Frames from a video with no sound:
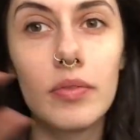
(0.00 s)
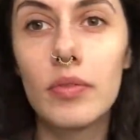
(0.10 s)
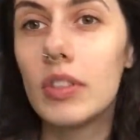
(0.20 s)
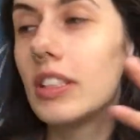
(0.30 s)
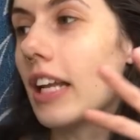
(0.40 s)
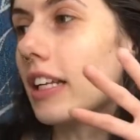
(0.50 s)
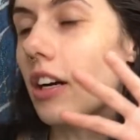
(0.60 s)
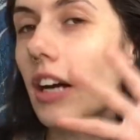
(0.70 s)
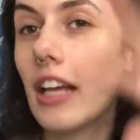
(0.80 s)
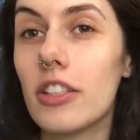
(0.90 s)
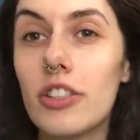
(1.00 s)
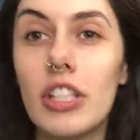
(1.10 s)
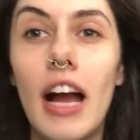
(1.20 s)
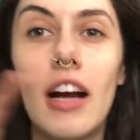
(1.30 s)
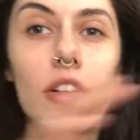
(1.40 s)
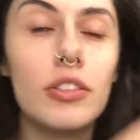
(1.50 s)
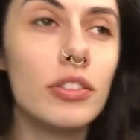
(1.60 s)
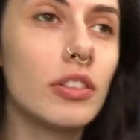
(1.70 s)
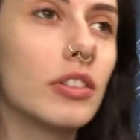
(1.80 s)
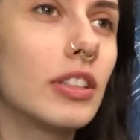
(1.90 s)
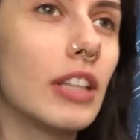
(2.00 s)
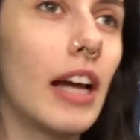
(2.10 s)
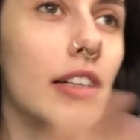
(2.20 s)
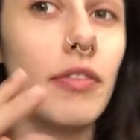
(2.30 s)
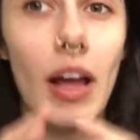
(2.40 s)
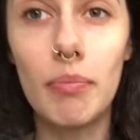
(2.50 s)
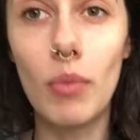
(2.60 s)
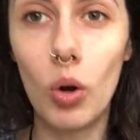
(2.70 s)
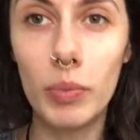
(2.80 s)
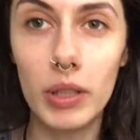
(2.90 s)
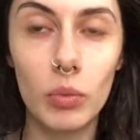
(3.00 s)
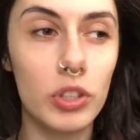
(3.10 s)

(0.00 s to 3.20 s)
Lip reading: sending our energy out. Side of that moment, we're